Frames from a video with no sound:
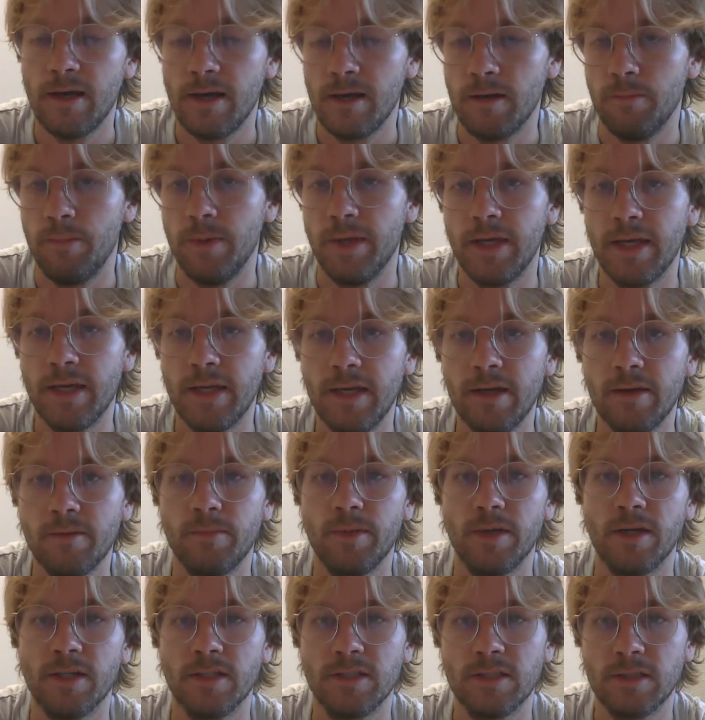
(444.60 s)
being in it
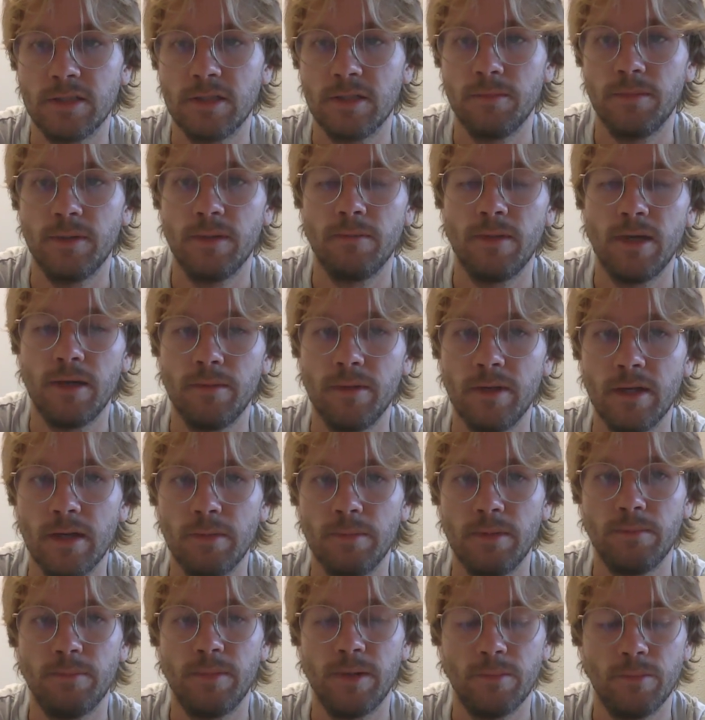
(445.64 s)
because it's a
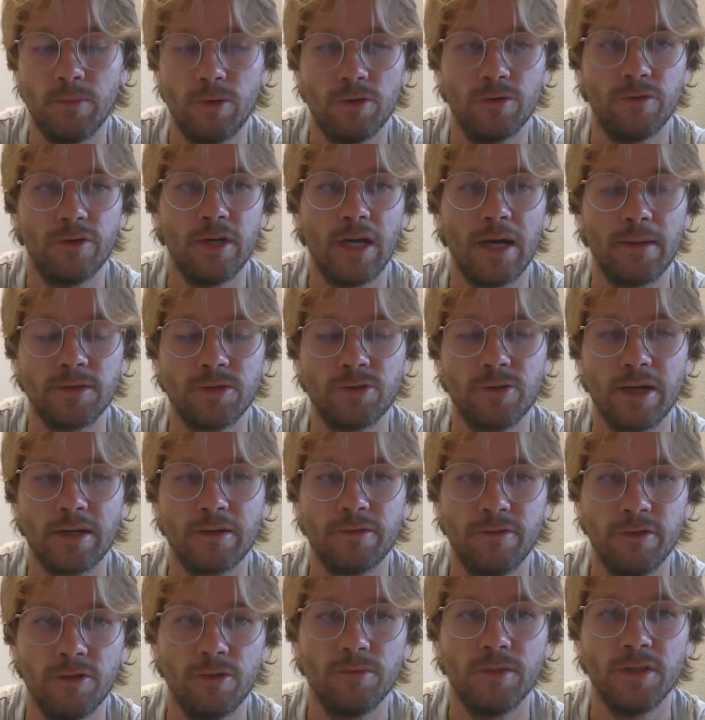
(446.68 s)
bit more of an abstract
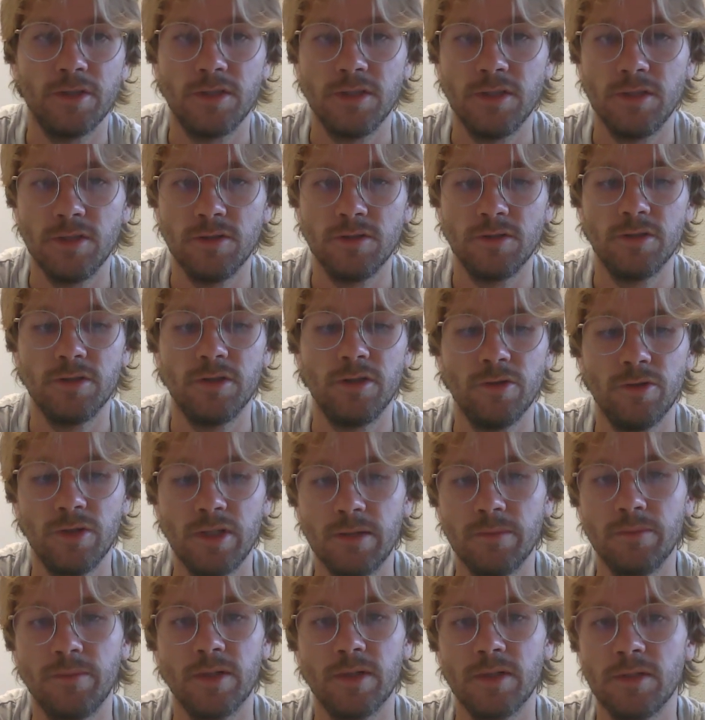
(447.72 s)
film that she's used to
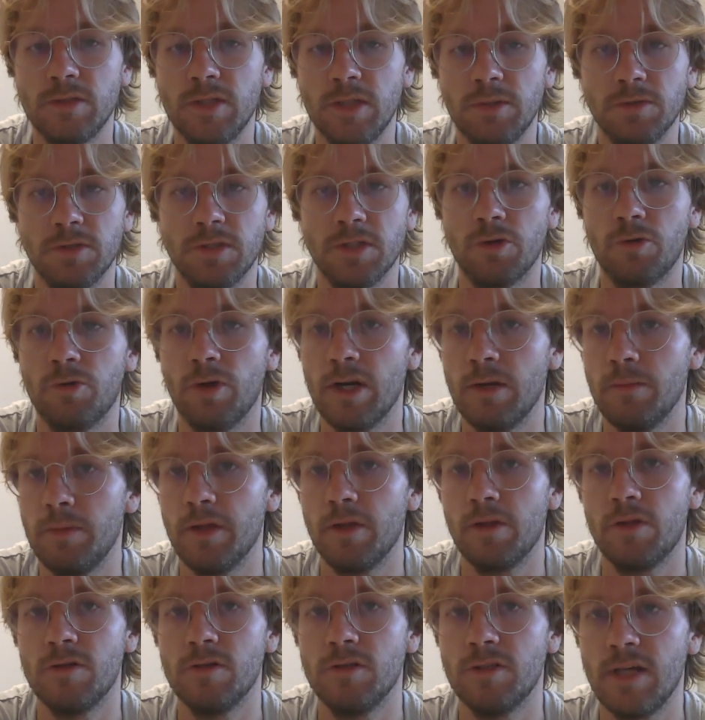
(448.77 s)
doing. But she was incredibly
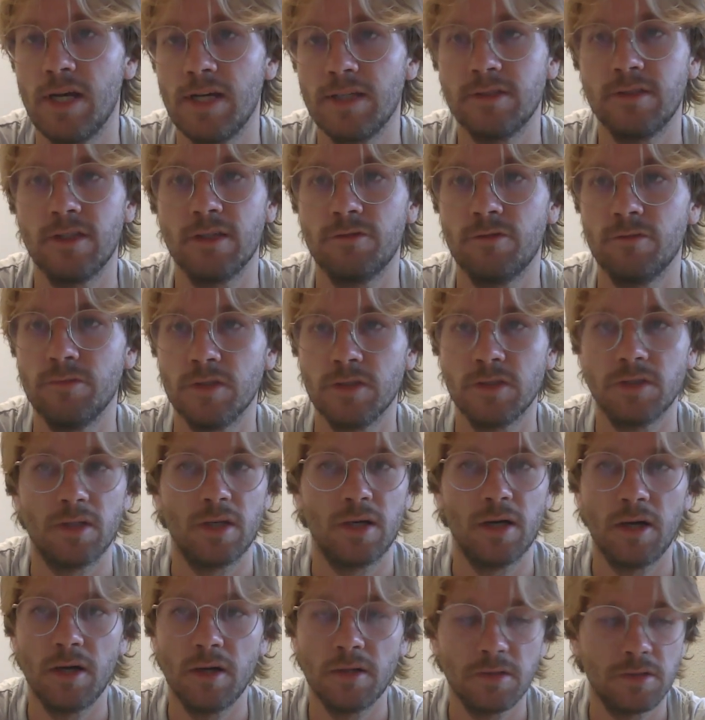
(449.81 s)
enthusiastic from the
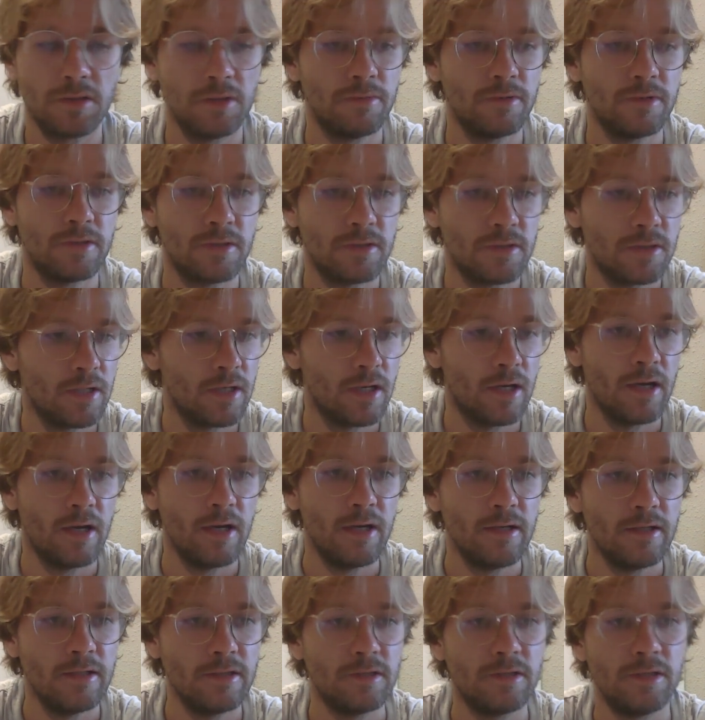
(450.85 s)
start.
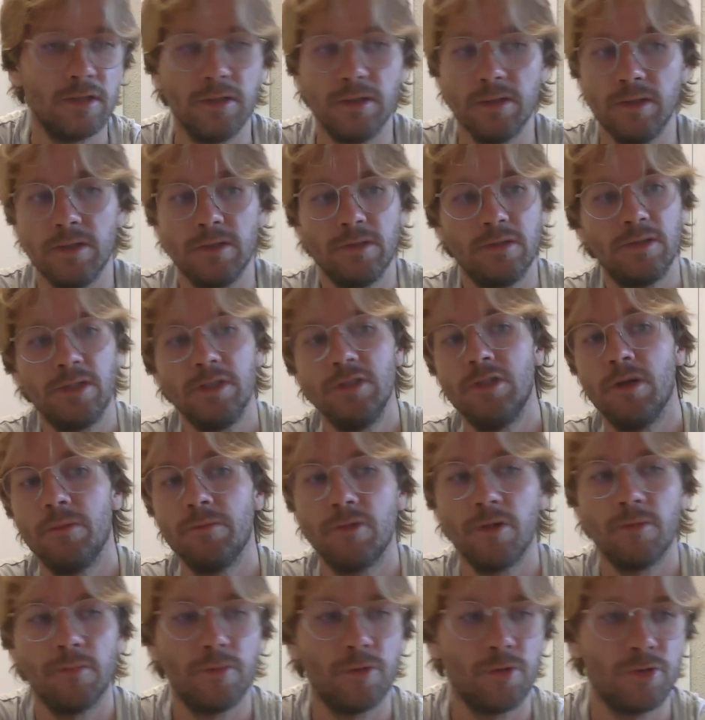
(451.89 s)
She jumped
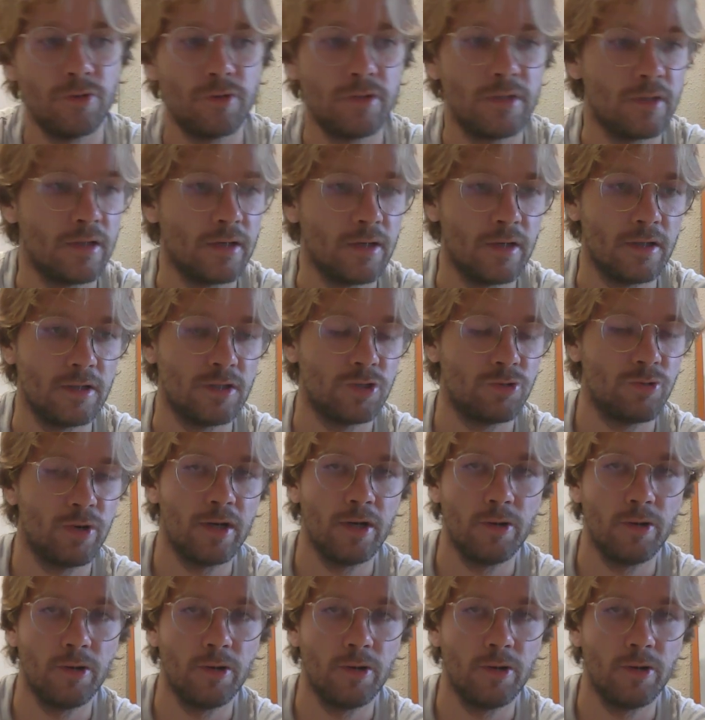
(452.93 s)
on board straight